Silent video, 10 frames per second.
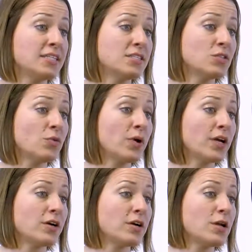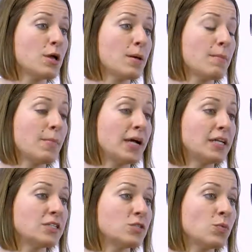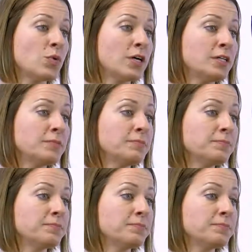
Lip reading: squared minus 1.